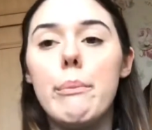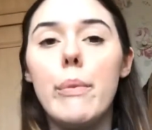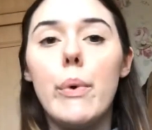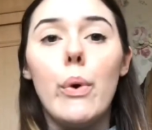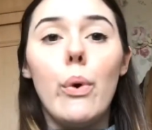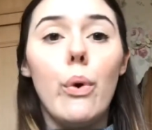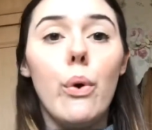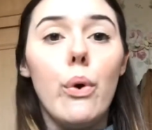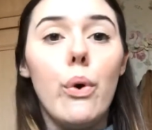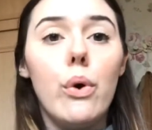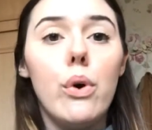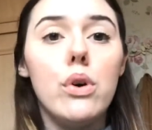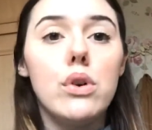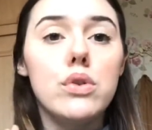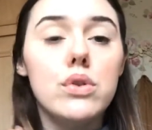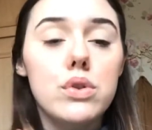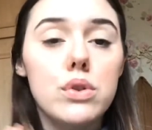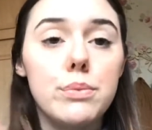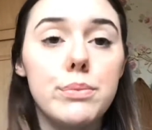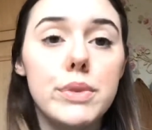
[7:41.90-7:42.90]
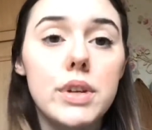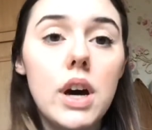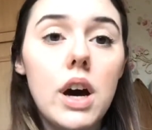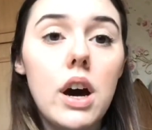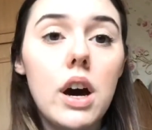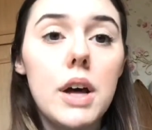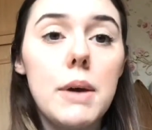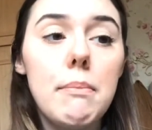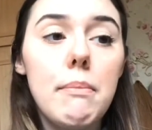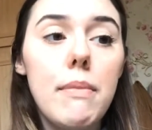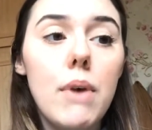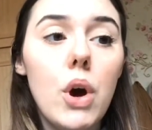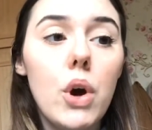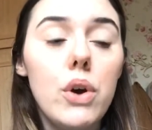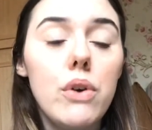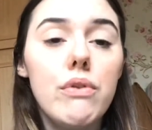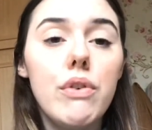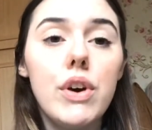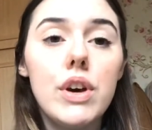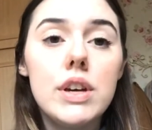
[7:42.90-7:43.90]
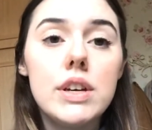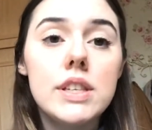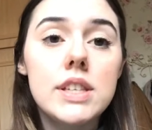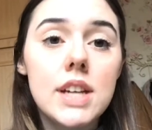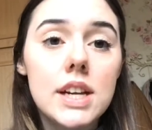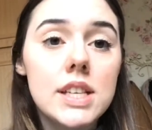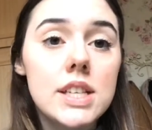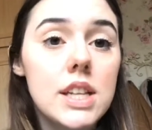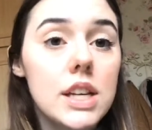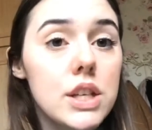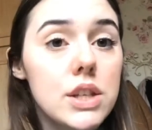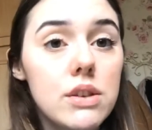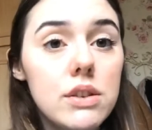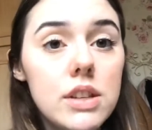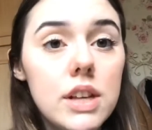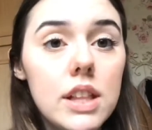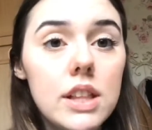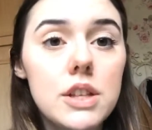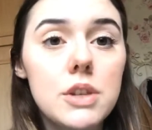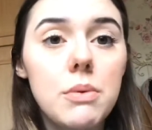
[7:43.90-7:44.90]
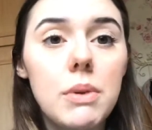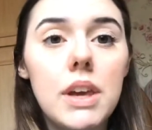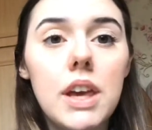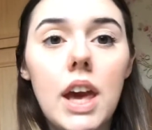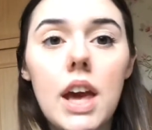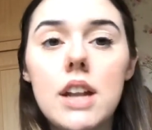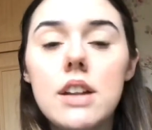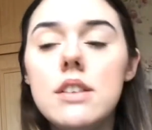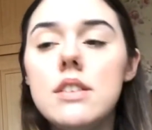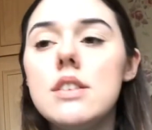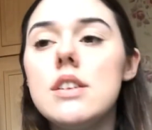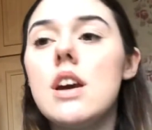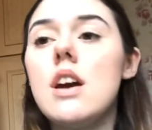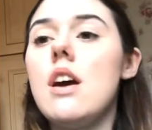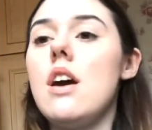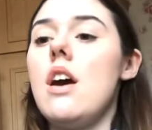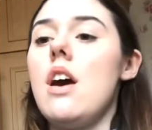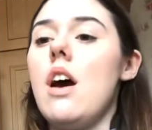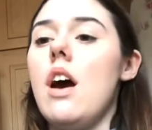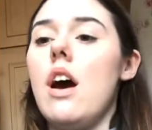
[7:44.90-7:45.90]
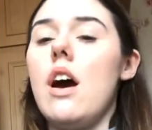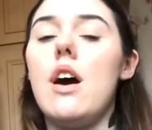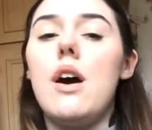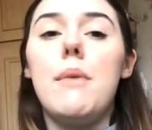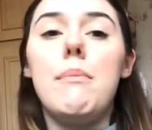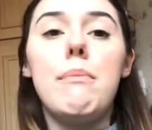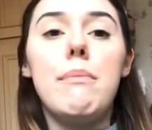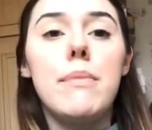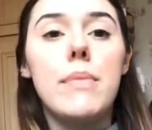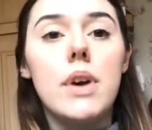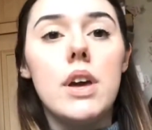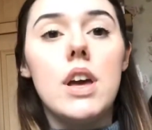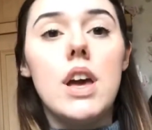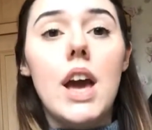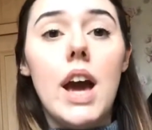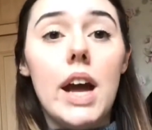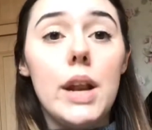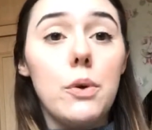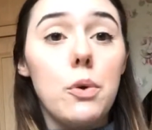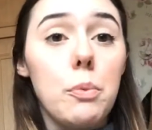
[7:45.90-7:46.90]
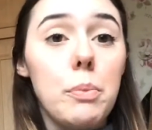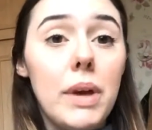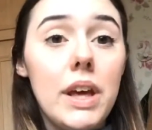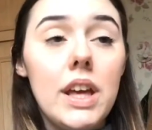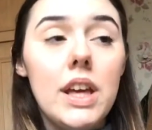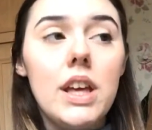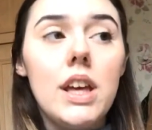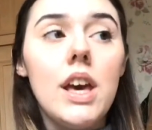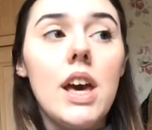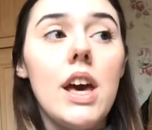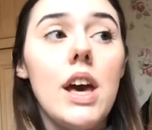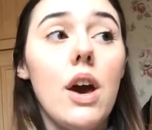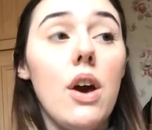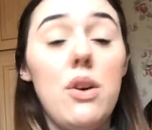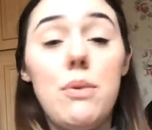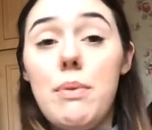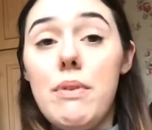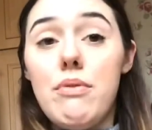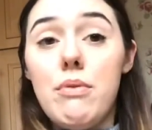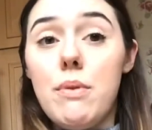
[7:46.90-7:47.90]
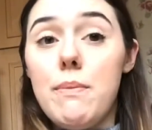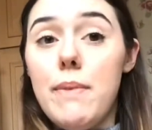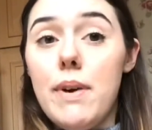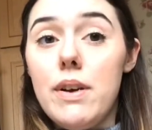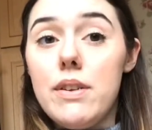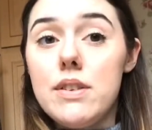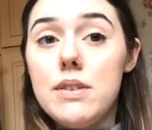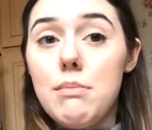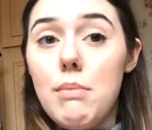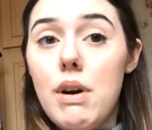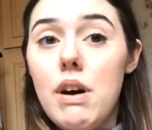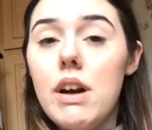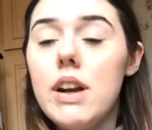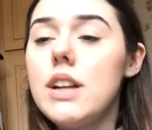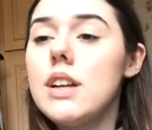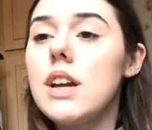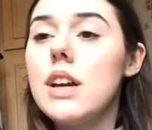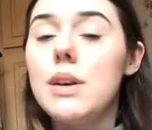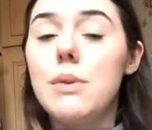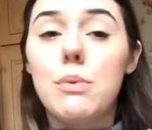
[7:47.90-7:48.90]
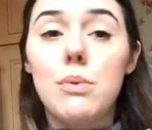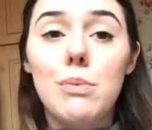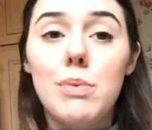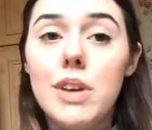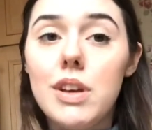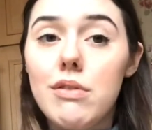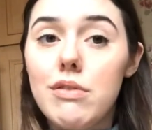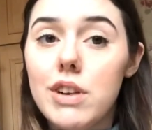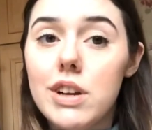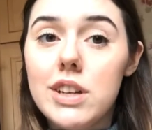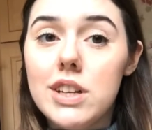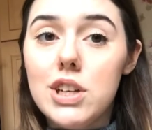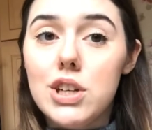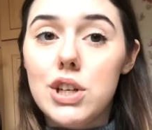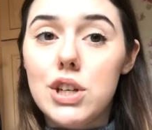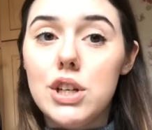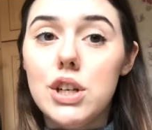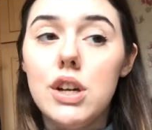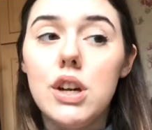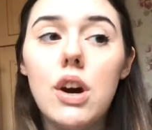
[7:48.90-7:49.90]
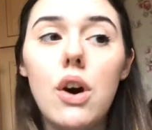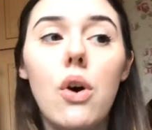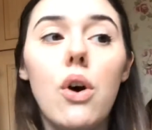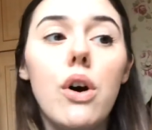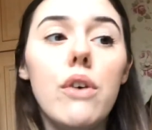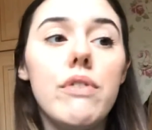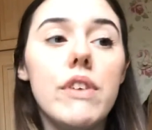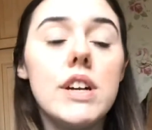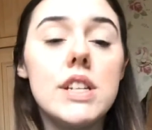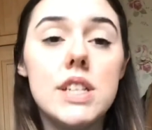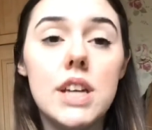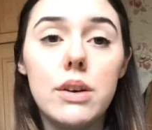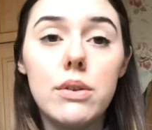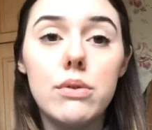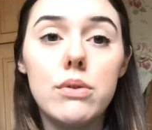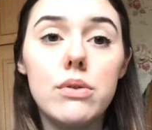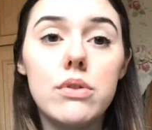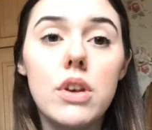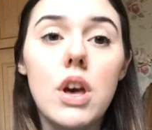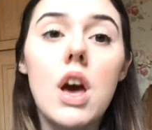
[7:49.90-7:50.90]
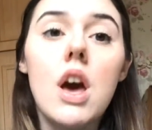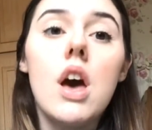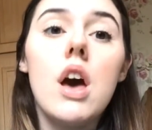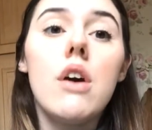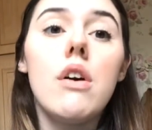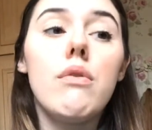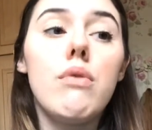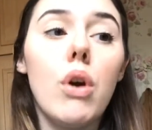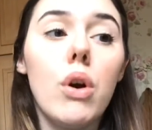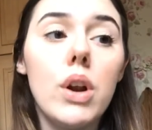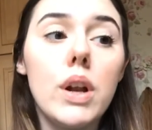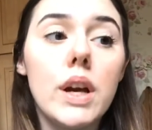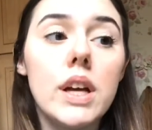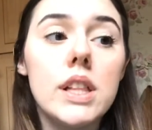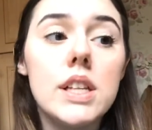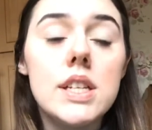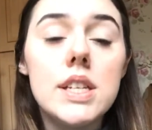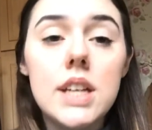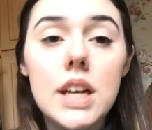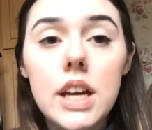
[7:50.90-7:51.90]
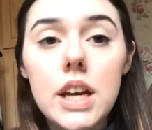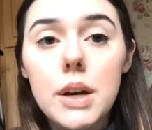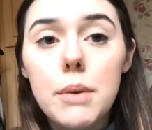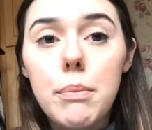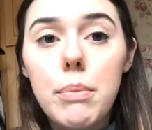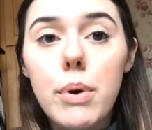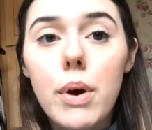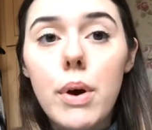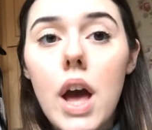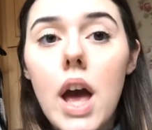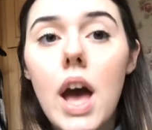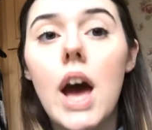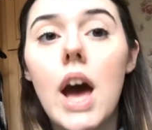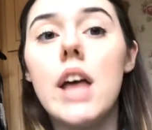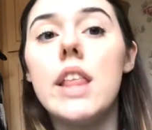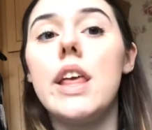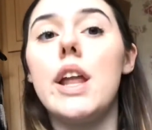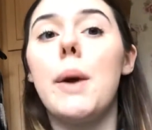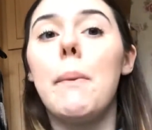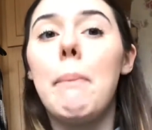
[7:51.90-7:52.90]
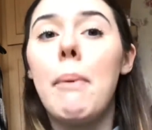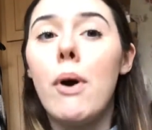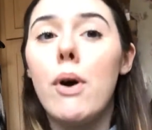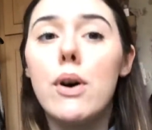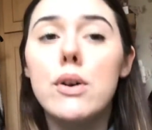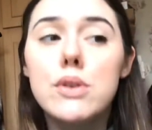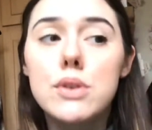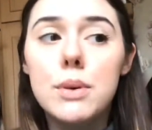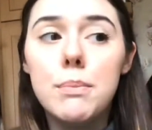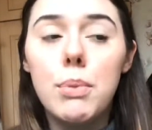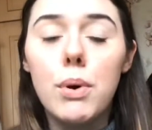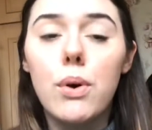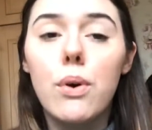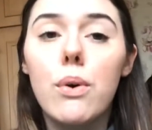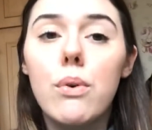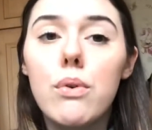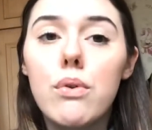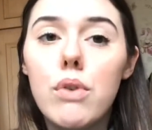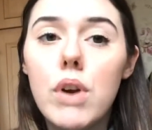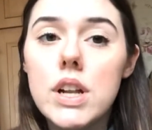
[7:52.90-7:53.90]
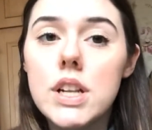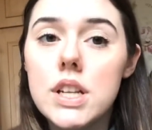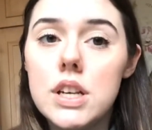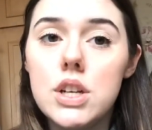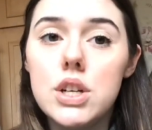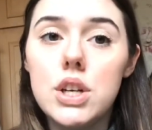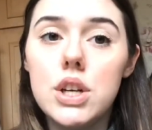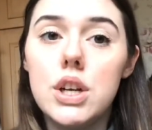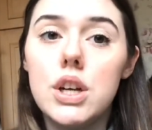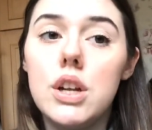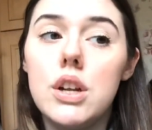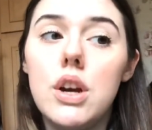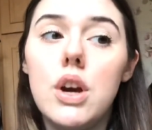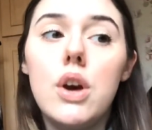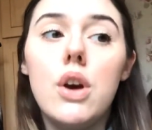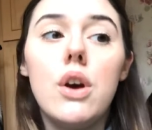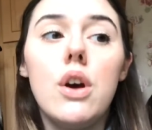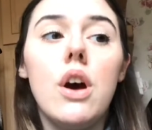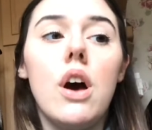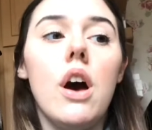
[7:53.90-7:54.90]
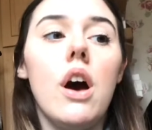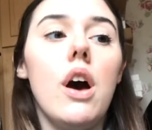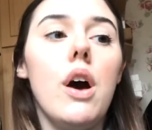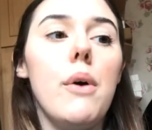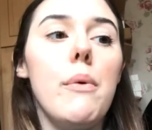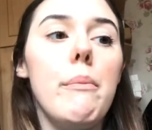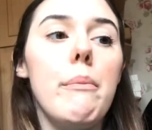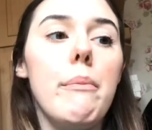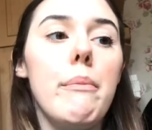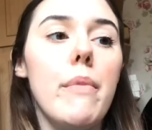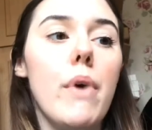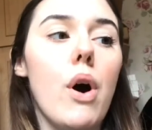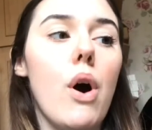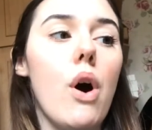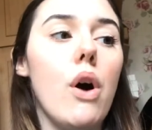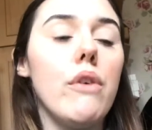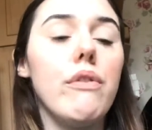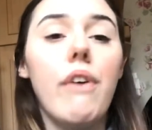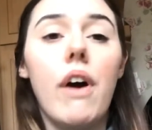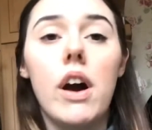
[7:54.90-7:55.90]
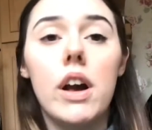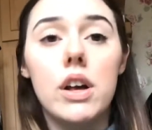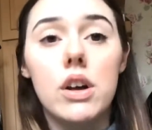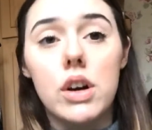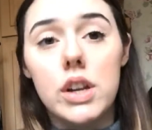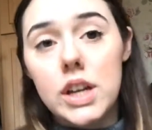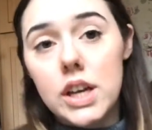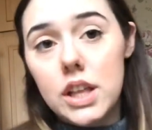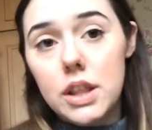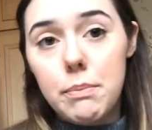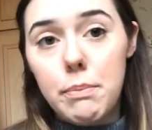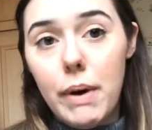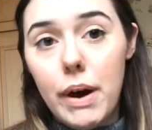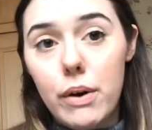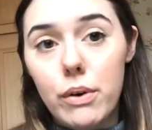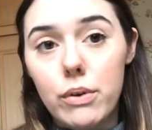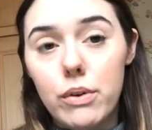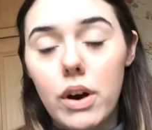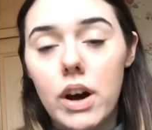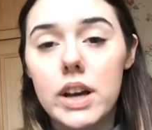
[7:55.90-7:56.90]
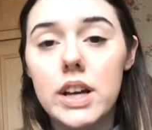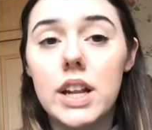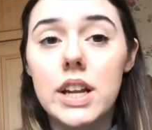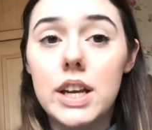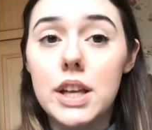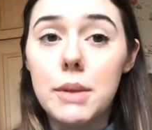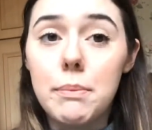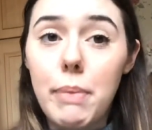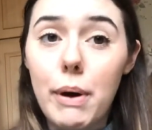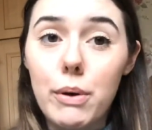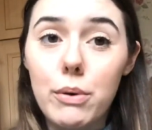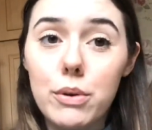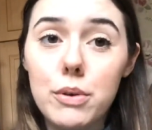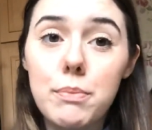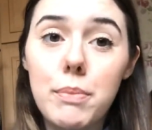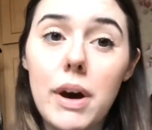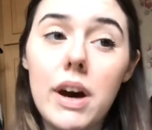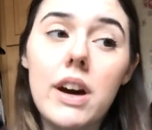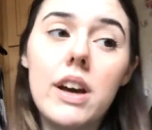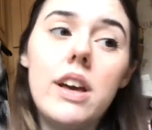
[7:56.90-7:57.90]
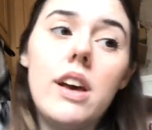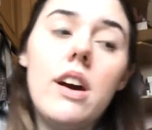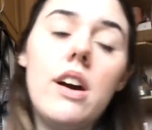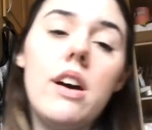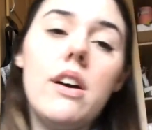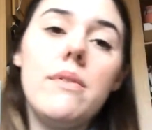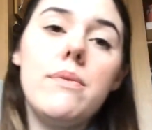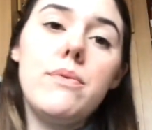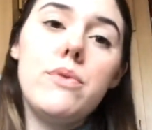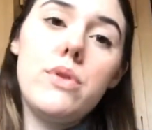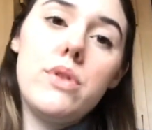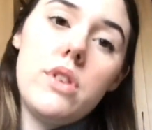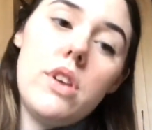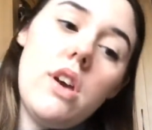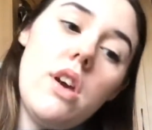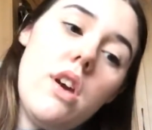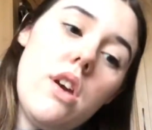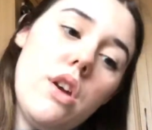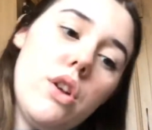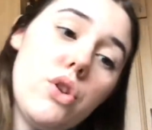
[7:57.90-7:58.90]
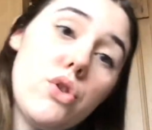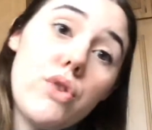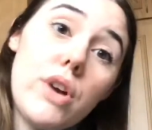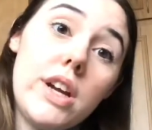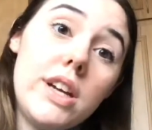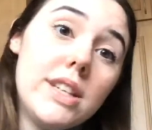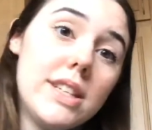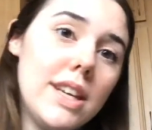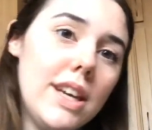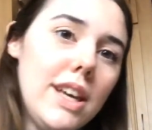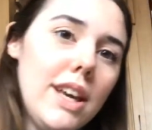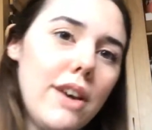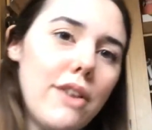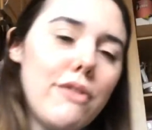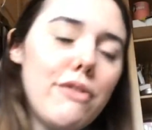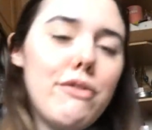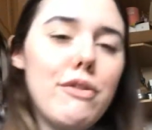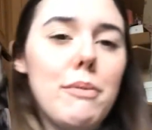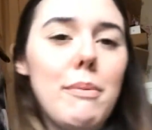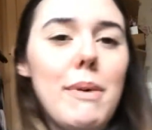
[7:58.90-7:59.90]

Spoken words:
or sometime over Saturday, Sunday this weekend. And it will be, hope everyone doesn't mind, it will be a rendition of Adele's Rolling in the Deep, and then a possible rendition of I Can Hear the Bells by Tracy from